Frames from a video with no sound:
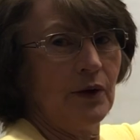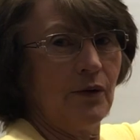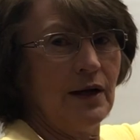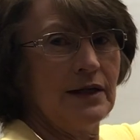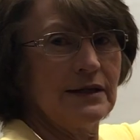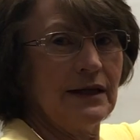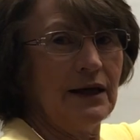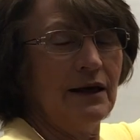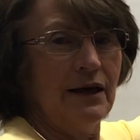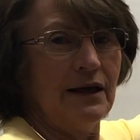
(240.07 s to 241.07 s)
we're going to
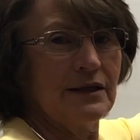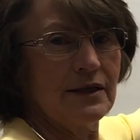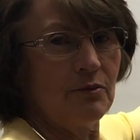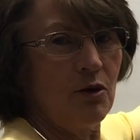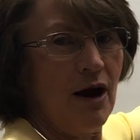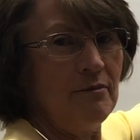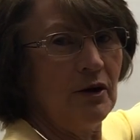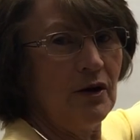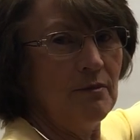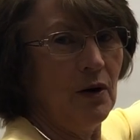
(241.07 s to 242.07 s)
see is the
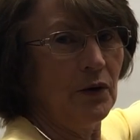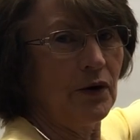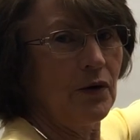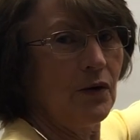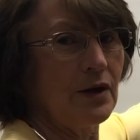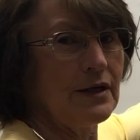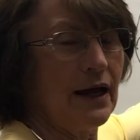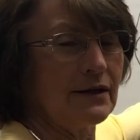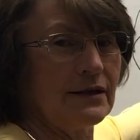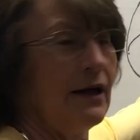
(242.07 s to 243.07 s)
primary motor
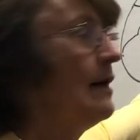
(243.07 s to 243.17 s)
cortex.